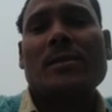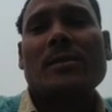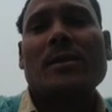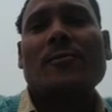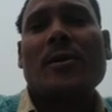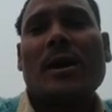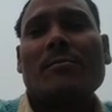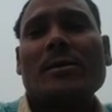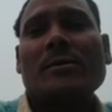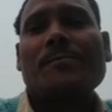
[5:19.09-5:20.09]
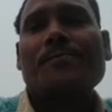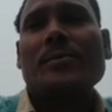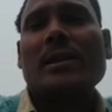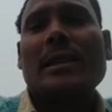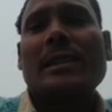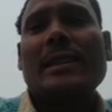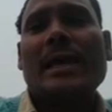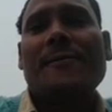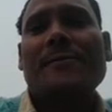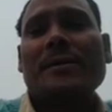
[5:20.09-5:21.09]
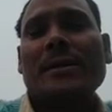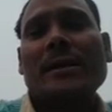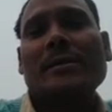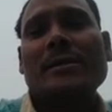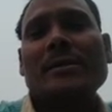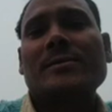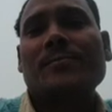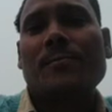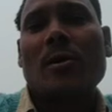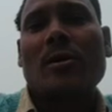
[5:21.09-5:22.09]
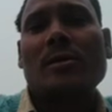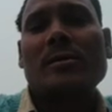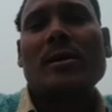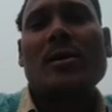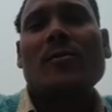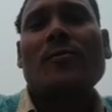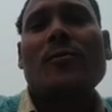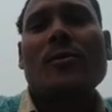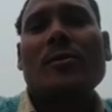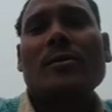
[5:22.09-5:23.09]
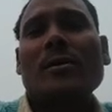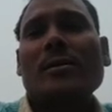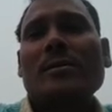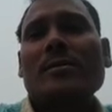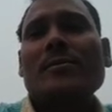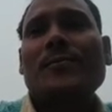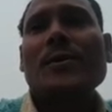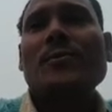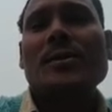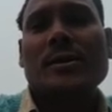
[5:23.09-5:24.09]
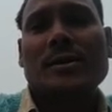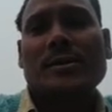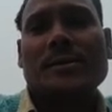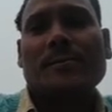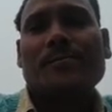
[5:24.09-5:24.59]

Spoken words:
the farmer left this plot for few years.